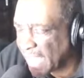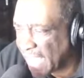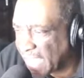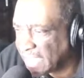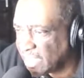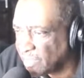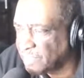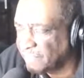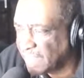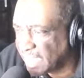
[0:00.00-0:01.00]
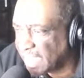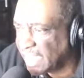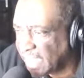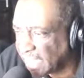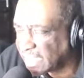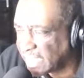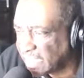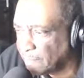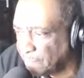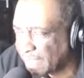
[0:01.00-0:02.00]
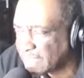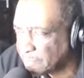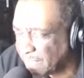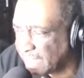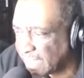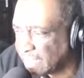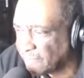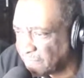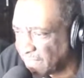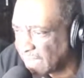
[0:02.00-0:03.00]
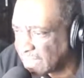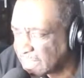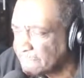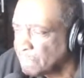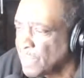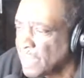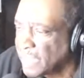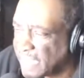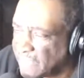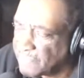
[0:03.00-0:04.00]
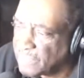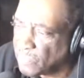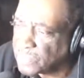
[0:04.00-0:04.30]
8 years of getting kicked in the butt, spit in the face. Even those